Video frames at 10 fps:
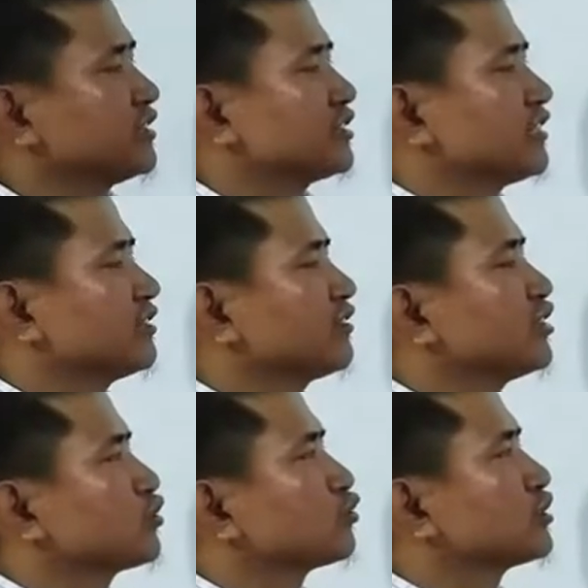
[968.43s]
is
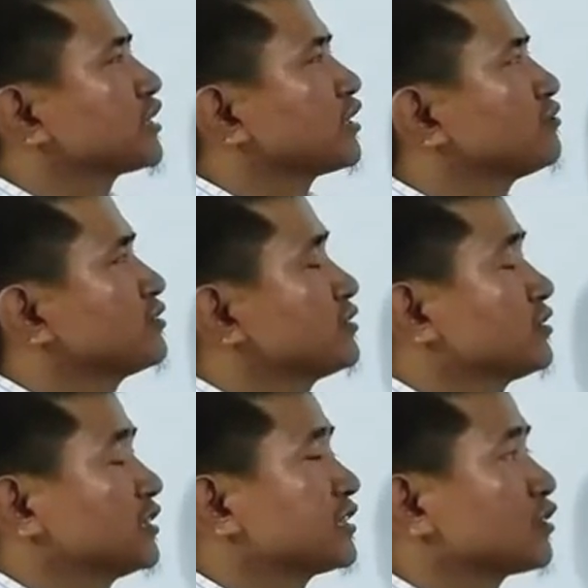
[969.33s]
increased to
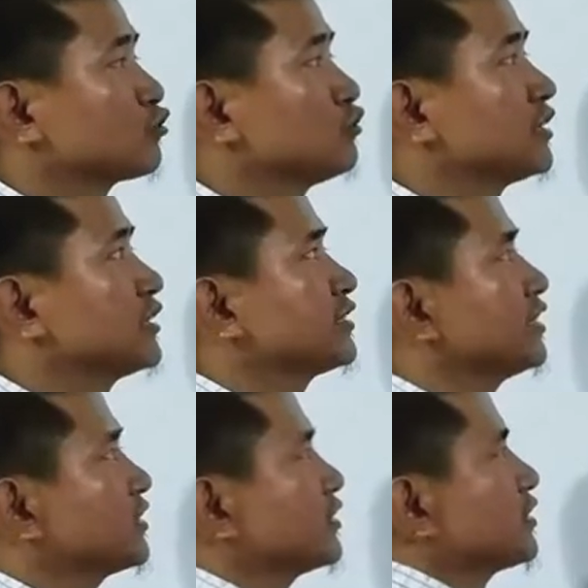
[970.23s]
theta 2 degrees
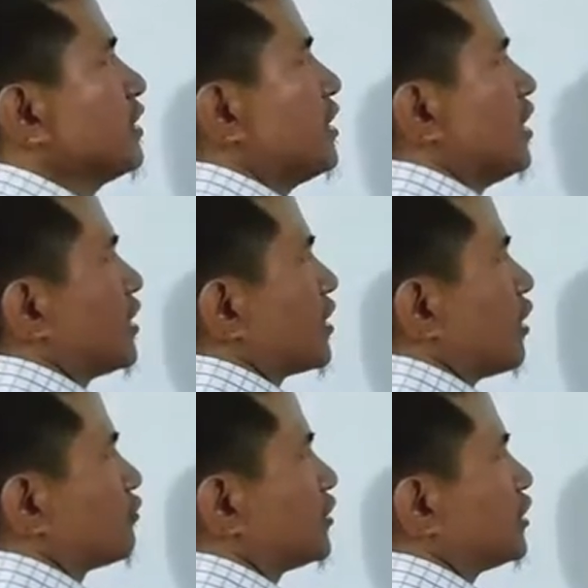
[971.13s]
Celsius,
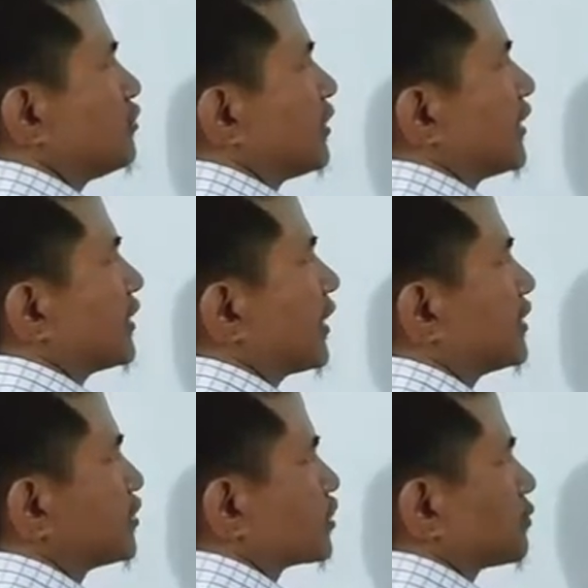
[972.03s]
now the new area
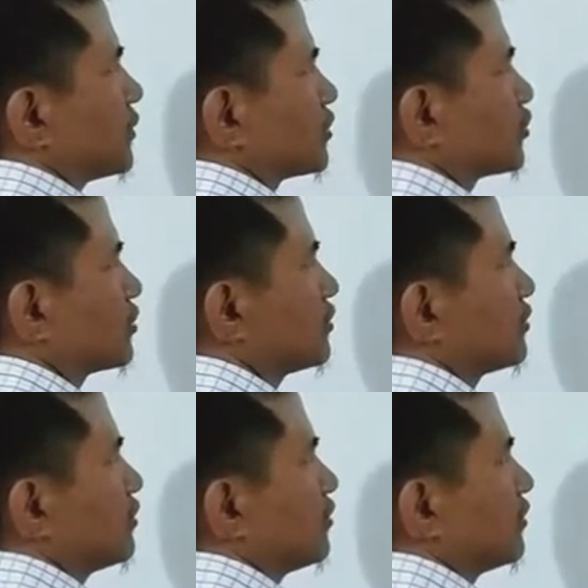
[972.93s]
is this much.
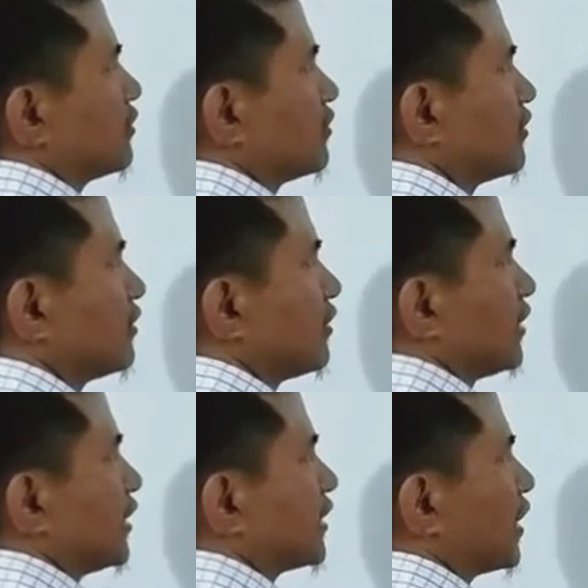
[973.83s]

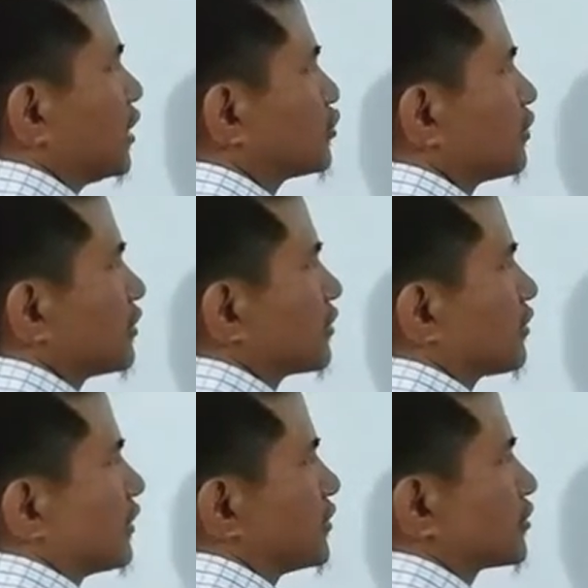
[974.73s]
Area also
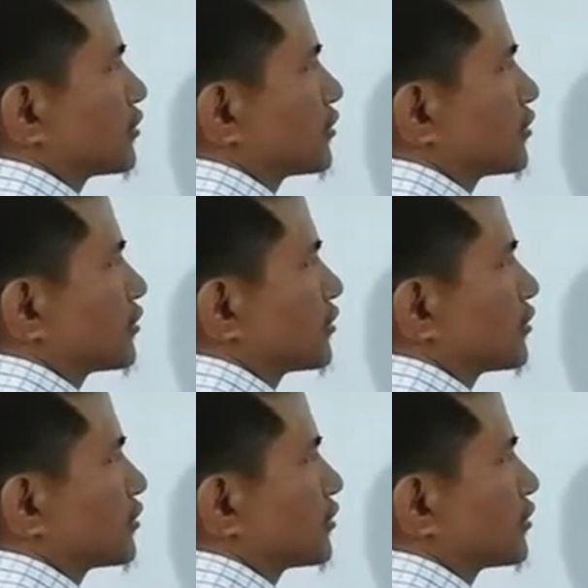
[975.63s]
increased.